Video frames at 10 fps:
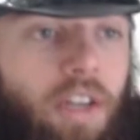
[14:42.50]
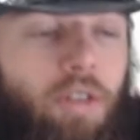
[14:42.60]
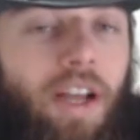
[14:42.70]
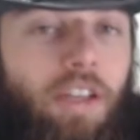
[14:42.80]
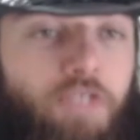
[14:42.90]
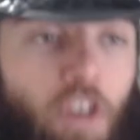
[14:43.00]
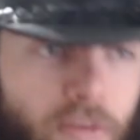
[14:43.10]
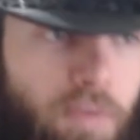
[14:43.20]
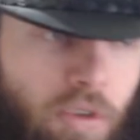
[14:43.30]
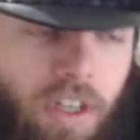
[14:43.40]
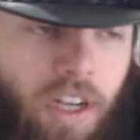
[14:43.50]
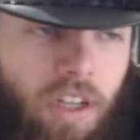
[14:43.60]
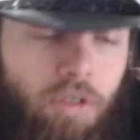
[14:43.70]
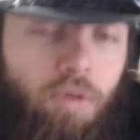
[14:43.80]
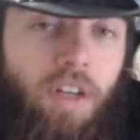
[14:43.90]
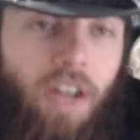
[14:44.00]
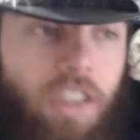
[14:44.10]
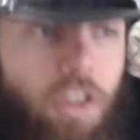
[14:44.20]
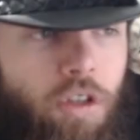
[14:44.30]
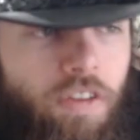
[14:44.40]
transform to an, to
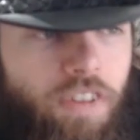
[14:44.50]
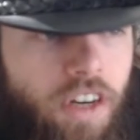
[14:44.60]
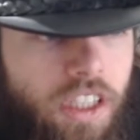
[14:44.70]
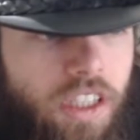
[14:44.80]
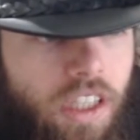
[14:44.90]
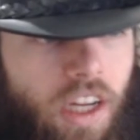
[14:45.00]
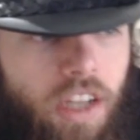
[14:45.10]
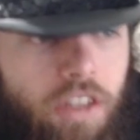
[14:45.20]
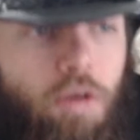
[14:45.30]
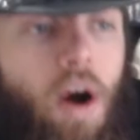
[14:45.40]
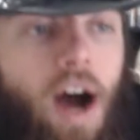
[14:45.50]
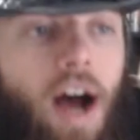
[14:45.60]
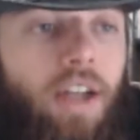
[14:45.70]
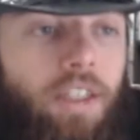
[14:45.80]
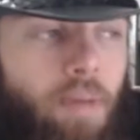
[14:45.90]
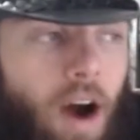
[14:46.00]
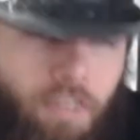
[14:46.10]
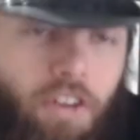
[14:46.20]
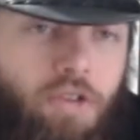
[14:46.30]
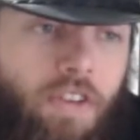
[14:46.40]
another universe, to uh, the
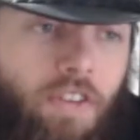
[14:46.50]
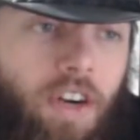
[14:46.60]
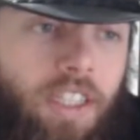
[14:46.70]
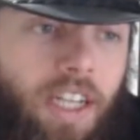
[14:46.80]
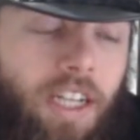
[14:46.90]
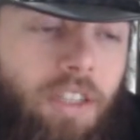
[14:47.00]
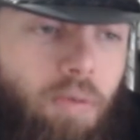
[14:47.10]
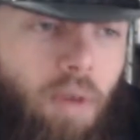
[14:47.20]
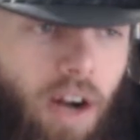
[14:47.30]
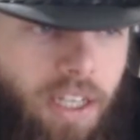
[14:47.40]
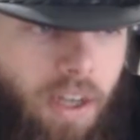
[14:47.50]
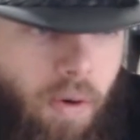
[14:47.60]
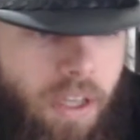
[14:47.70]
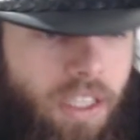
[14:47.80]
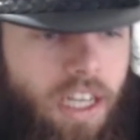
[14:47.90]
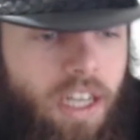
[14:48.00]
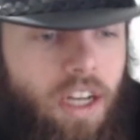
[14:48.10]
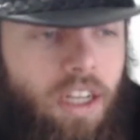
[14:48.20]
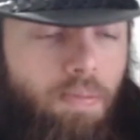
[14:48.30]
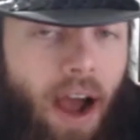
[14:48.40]
Marvel universe, and that's uh, now we see
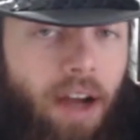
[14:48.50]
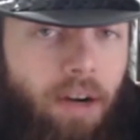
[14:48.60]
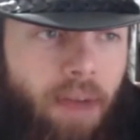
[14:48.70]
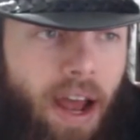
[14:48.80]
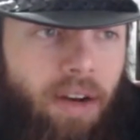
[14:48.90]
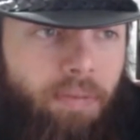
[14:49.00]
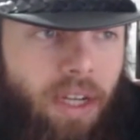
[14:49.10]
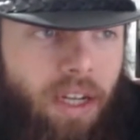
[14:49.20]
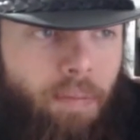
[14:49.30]
Spider-Man being a